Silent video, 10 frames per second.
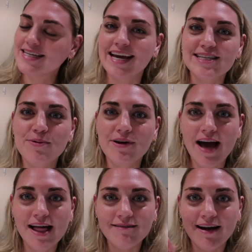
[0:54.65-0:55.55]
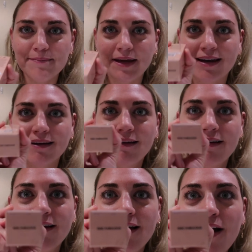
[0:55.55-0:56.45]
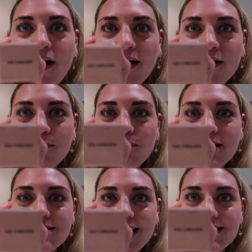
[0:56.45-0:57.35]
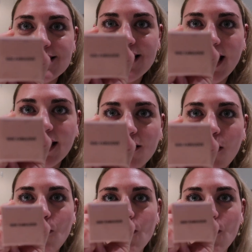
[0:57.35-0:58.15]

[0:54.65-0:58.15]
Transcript: guess what color I'm in? What does that say?